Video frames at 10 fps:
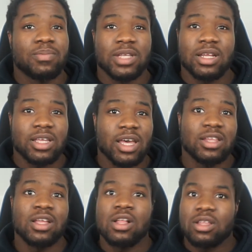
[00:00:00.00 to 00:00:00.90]
But then
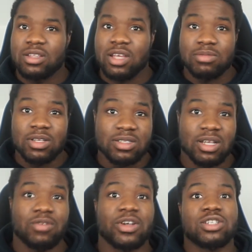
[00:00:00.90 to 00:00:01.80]
again, in terms of the
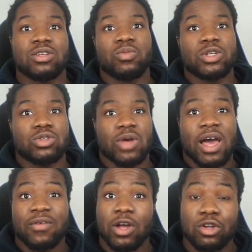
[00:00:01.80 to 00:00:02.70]
acceleration in which you
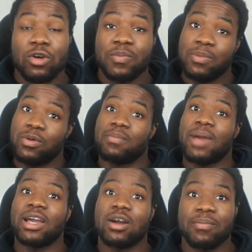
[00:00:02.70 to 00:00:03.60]
have a lot of people in
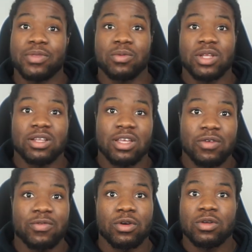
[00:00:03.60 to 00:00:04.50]
my company within
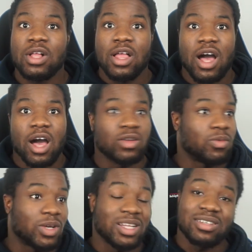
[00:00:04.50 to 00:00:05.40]
Heathrow,
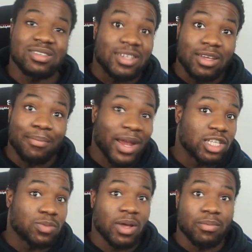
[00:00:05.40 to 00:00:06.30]
within senior
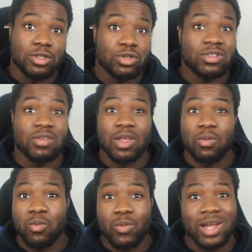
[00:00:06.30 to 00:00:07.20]
management, and majority of them